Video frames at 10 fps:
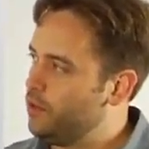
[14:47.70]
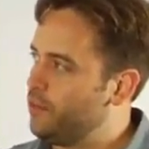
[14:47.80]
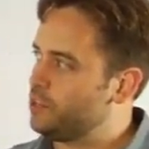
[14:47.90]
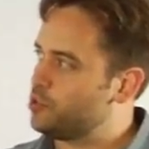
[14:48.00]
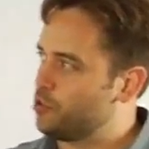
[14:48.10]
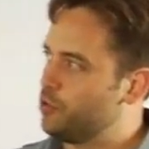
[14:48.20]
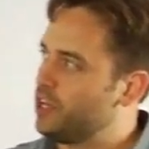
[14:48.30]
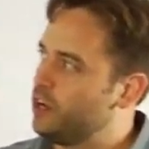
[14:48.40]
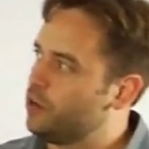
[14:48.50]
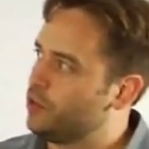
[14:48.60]
if that's true
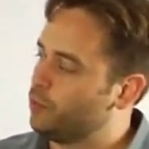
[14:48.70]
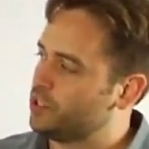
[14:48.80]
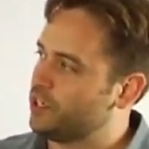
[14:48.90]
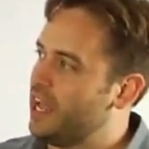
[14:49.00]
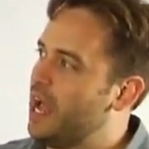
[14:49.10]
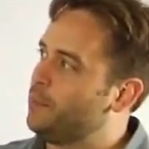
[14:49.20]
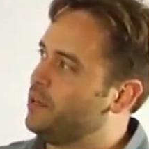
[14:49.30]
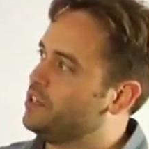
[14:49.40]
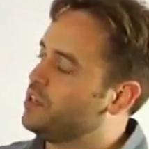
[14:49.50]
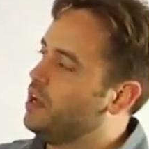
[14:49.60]
here, then what's going to happen
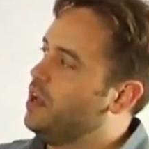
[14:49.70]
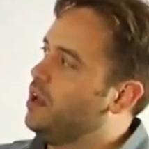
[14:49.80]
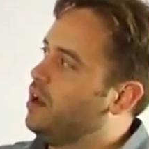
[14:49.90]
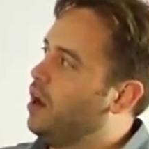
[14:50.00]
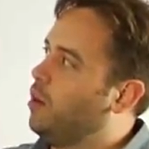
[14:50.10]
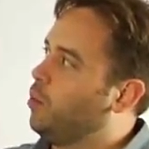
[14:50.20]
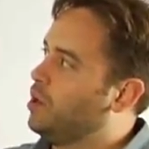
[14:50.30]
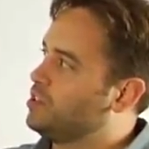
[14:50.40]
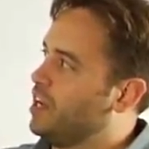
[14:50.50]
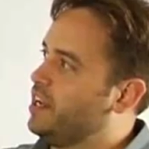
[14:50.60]
is
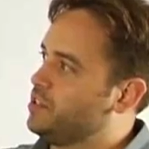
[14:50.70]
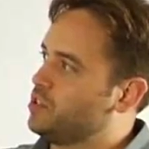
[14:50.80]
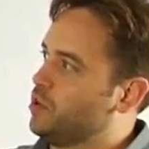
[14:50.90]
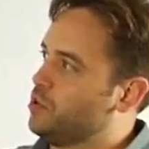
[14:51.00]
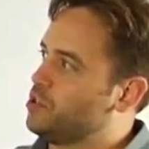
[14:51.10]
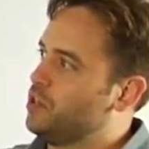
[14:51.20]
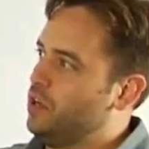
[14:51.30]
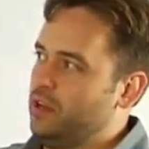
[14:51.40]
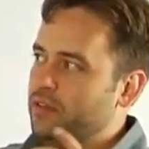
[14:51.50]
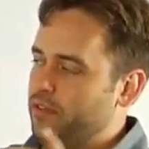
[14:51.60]
once I hit search,
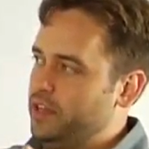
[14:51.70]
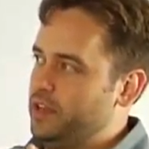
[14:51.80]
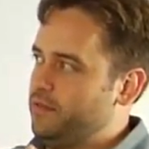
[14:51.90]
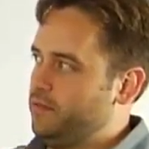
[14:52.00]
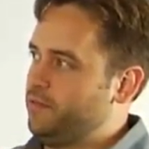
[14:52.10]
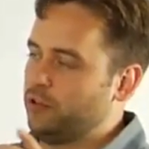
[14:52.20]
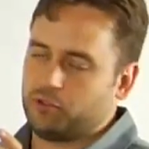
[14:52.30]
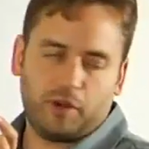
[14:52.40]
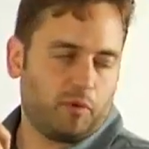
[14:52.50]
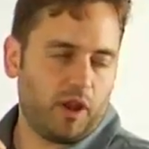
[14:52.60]
the
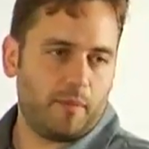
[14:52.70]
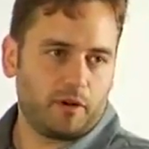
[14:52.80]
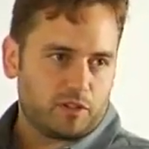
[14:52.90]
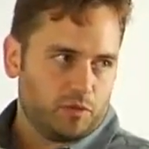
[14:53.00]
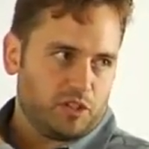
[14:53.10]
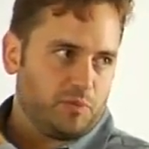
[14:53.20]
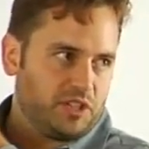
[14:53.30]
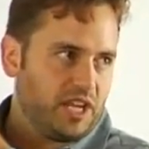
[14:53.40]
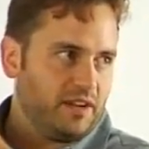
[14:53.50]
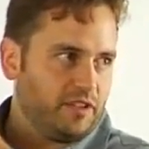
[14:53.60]
filtering parameters will just be
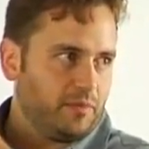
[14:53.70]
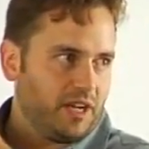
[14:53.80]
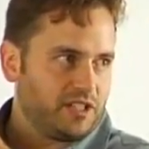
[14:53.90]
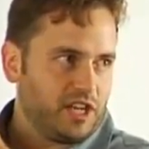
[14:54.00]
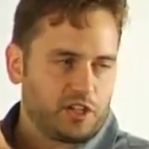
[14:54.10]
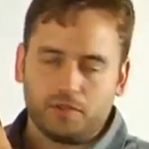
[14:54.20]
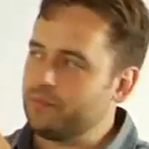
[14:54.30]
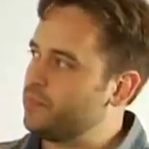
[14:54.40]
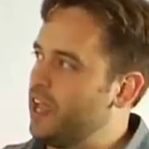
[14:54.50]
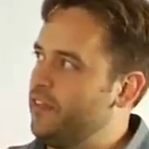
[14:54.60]
saved in my session,
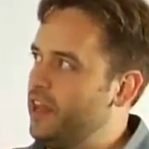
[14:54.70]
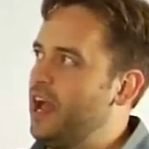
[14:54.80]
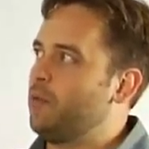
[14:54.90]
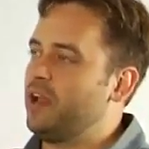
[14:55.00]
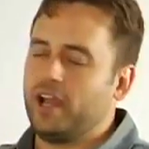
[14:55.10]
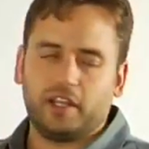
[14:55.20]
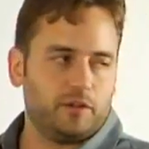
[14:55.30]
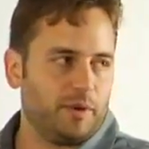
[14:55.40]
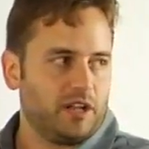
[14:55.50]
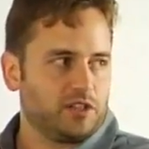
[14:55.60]
and then that way I
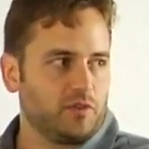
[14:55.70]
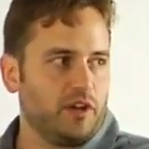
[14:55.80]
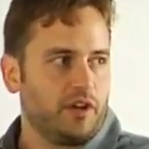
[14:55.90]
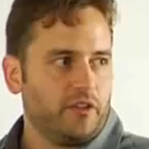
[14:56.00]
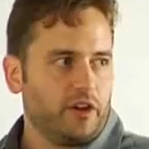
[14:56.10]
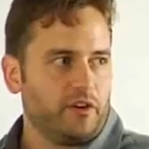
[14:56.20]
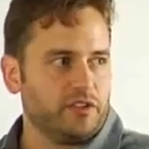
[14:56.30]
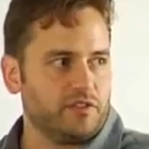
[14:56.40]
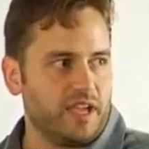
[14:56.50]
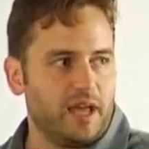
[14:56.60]
can bounce around to other
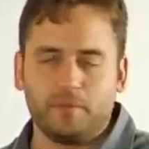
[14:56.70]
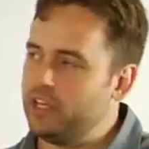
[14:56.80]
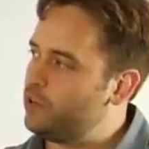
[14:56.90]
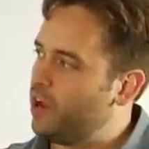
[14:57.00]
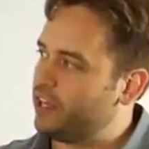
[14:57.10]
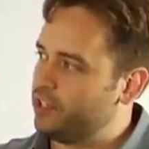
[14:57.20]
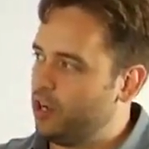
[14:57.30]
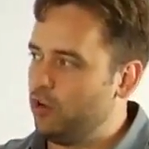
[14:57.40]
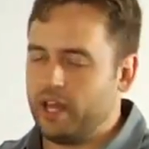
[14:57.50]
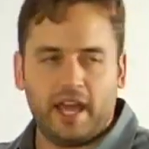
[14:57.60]
areas of the admin, or I can
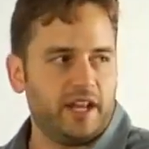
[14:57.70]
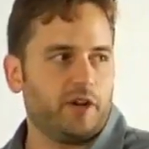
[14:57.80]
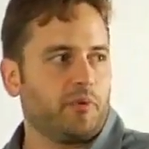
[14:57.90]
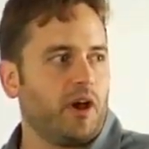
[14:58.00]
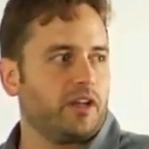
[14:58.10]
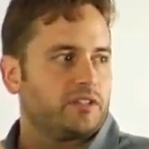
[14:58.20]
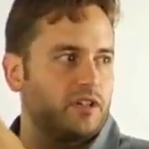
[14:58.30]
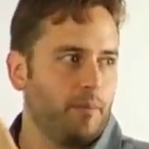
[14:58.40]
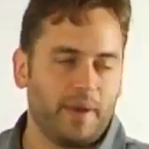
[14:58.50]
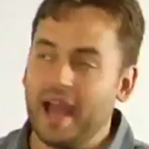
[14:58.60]
go and edit a product,
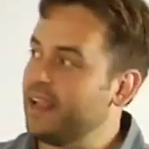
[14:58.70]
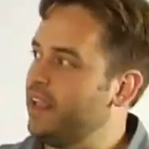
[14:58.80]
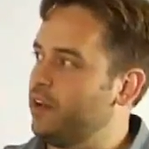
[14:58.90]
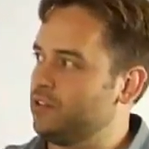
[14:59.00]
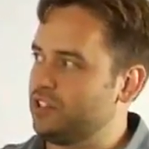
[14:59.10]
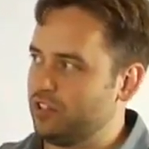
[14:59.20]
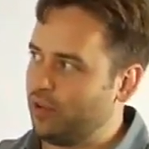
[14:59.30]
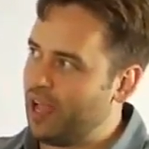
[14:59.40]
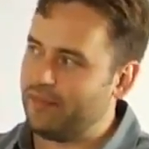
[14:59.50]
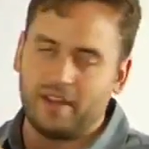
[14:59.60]
come back, and I'll
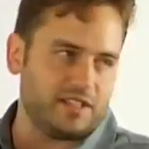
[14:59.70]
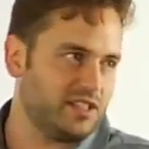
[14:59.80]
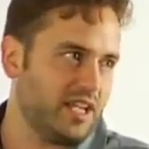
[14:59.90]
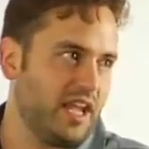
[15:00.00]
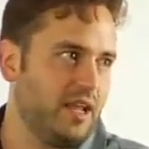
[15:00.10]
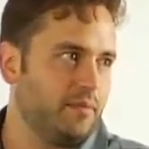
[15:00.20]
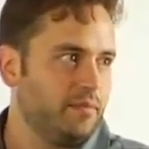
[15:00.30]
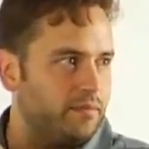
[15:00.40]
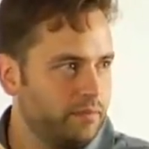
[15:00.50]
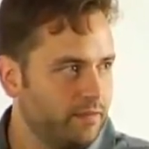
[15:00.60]
still have that same